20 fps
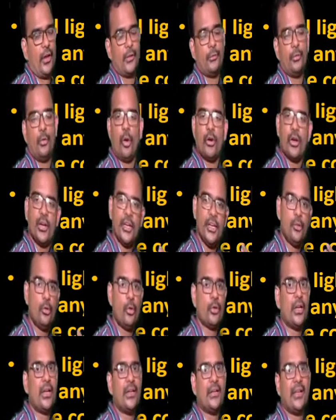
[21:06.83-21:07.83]
As we already
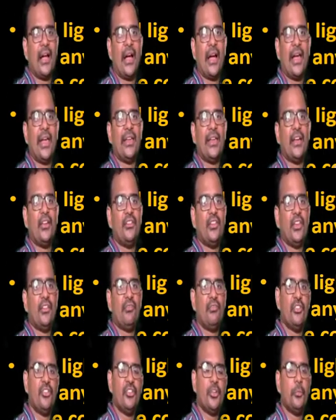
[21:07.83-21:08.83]
know that the high energy
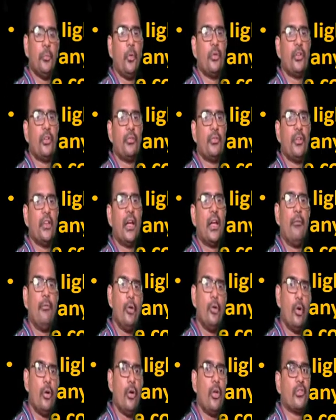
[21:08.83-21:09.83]
efficient motors will
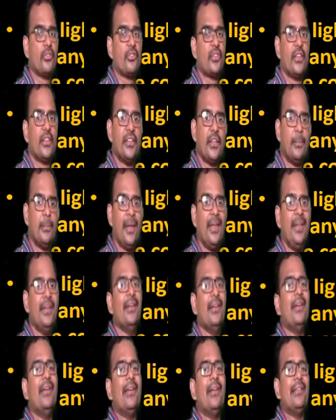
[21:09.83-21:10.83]
have low losses and
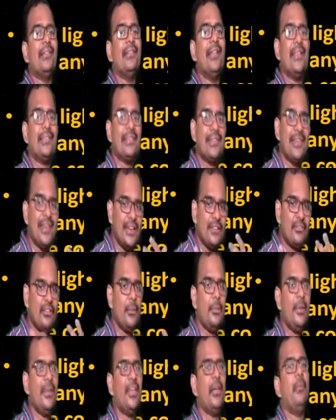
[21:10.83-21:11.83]
thereby less heat
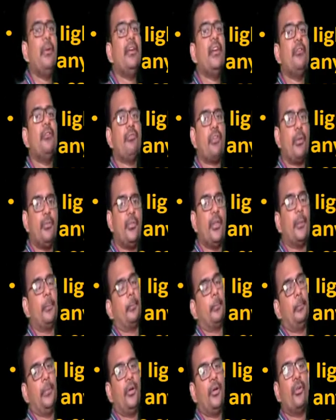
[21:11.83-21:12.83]
will be emitted from
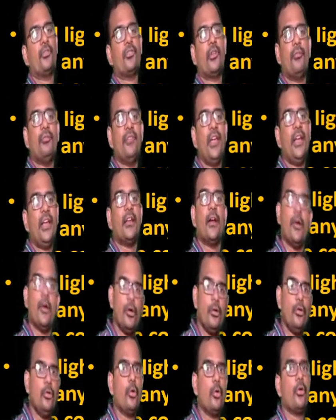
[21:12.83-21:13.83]
them because of
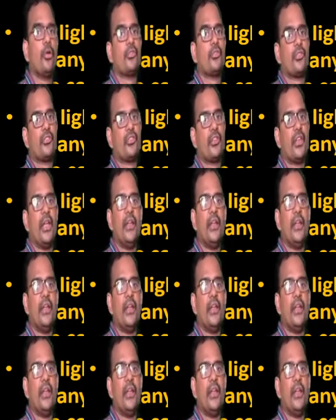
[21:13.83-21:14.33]
their low losses,